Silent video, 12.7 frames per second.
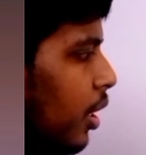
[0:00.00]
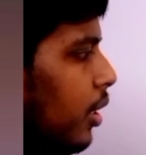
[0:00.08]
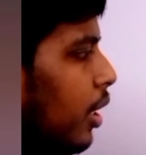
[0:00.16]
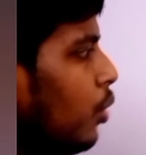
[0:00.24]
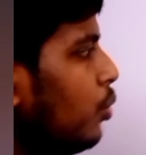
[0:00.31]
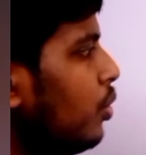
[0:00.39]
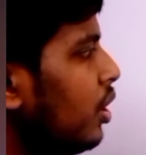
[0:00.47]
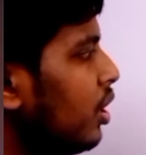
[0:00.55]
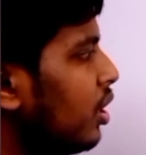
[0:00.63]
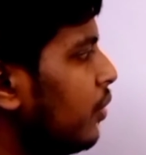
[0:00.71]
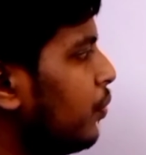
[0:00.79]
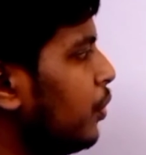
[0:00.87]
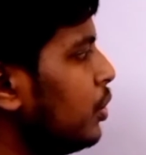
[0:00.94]
Now
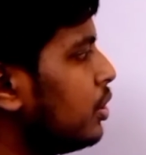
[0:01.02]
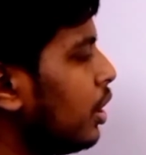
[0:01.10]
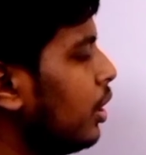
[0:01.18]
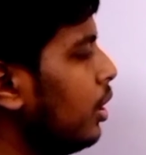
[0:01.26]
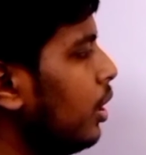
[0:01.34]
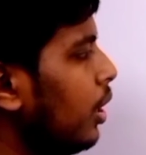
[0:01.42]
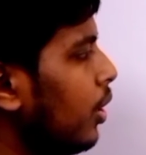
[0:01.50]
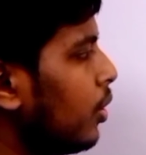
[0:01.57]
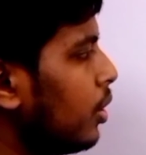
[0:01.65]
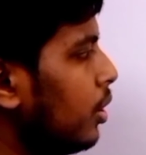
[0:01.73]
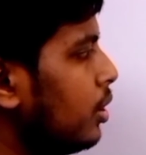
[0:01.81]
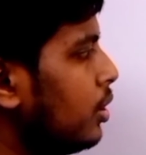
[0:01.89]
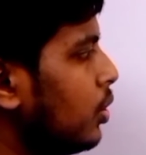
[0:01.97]
if you see
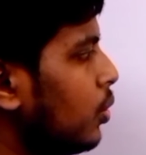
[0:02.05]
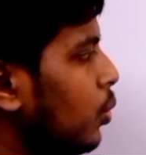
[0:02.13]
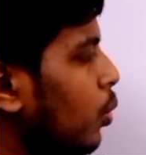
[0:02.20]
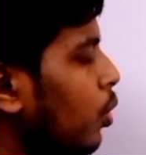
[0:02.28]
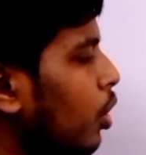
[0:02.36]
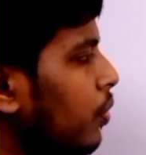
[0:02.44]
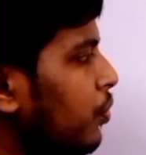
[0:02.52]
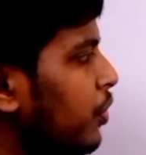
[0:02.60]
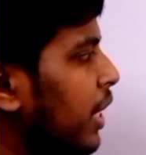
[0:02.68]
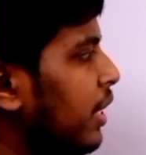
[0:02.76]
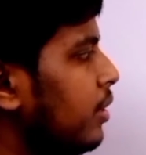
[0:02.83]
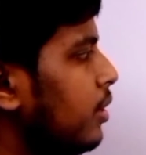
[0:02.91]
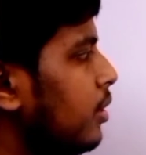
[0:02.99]
this O of
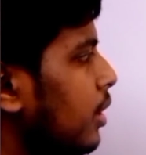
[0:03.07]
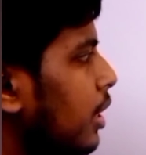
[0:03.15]
n,